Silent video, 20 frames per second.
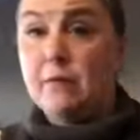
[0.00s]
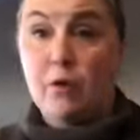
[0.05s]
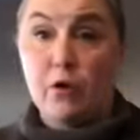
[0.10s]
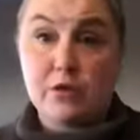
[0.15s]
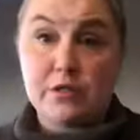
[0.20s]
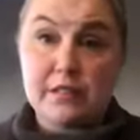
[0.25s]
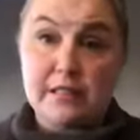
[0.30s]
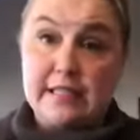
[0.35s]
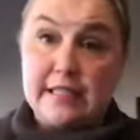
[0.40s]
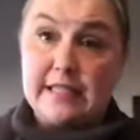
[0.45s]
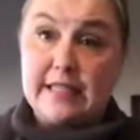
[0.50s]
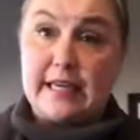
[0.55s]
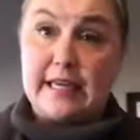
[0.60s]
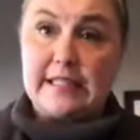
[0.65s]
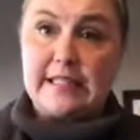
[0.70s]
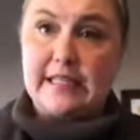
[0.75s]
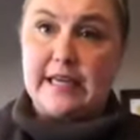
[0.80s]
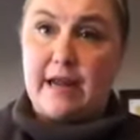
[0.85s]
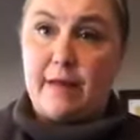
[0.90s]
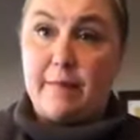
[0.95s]
most of these
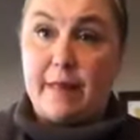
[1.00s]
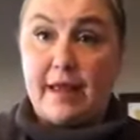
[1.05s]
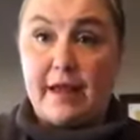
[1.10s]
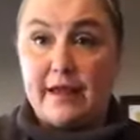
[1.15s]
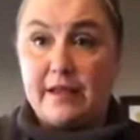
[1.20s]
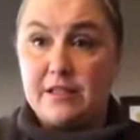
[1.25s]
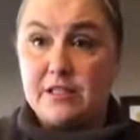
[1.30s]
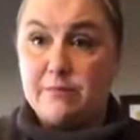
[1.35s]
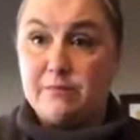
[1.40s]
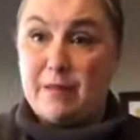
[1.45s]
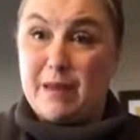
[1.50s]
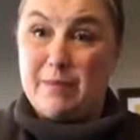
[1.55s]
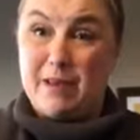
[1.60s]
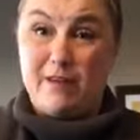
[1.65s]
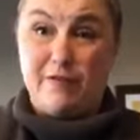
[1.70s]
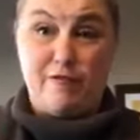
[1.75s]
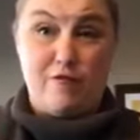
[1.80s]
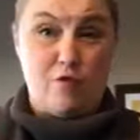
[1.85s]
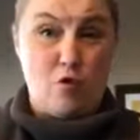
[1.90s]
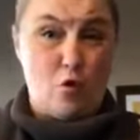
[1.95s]
kits that I make is maybe
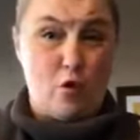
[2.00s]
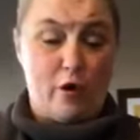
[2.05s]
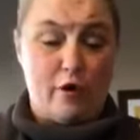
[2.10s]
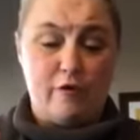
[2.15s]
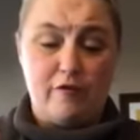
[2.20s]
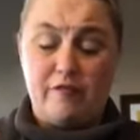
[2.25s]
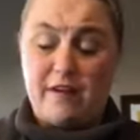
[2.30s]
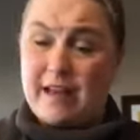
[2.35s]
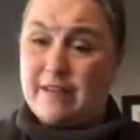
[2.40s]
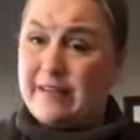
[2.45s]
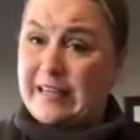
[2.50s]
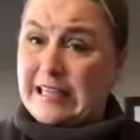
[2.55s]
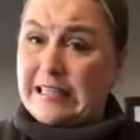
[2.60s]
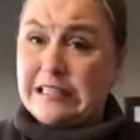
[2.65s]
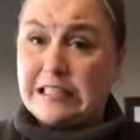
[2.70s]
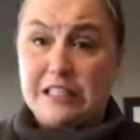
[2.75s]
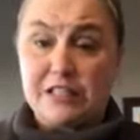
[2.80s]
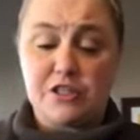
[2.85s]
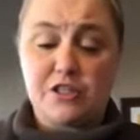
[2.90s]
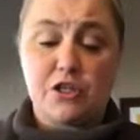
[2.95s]
4 or 5
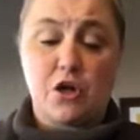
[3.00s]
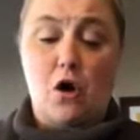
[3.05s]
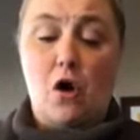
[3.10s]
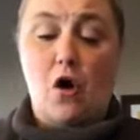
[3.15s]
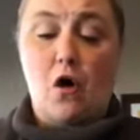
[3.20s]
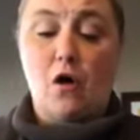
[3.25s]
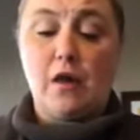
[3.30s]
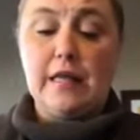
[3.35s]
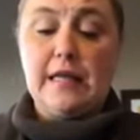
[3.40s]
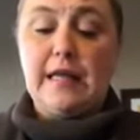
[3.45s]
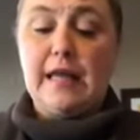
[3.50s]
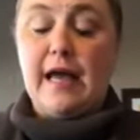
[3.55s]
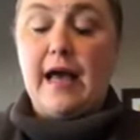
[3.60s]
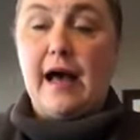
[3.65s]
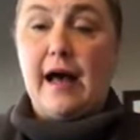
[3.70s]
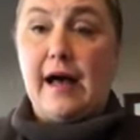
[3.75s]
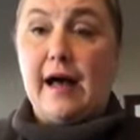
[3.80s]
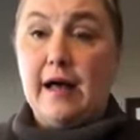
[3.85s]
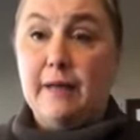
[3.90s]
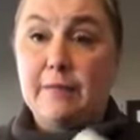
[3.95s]
inches tall,
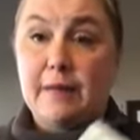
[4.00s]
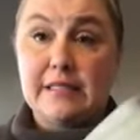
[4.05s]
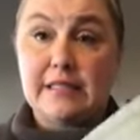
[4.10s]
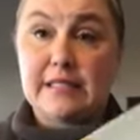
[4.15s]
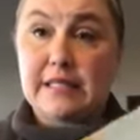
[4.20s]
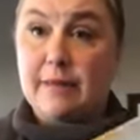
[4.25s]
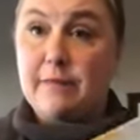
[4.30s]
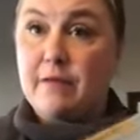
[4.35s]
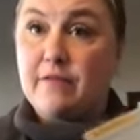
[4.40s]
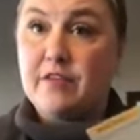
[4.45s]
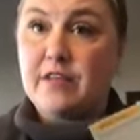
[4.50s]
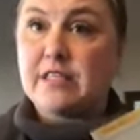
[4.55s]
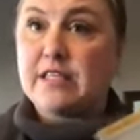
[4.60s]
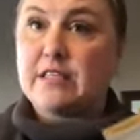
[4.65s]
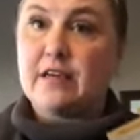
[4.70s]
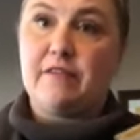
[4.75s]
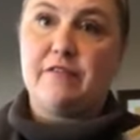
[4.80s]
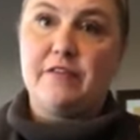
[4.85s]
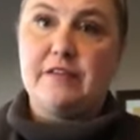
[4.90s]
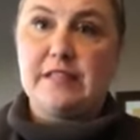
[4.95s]
and some of the
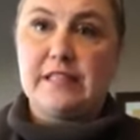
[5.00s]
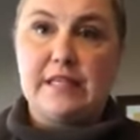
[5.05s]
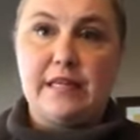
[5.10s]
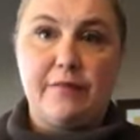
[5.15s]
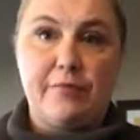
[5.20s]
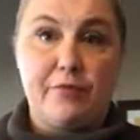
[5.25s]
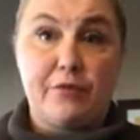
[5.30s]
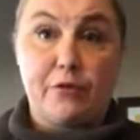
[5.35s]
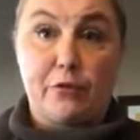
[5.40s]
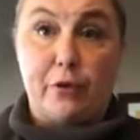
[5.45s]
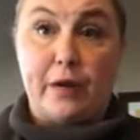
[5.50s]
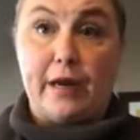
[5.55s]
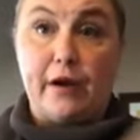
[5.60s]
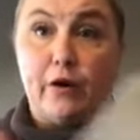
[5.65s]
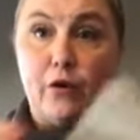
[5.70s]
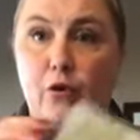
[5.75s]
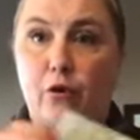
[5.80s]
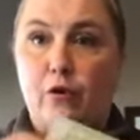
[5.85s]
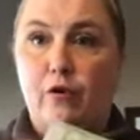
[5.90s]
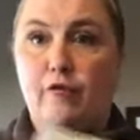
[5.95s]
stuff is in
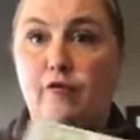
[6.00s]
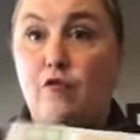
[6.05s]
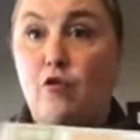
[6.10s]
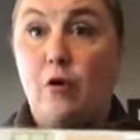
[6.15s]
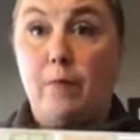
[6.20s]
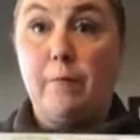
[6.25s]
3 or 4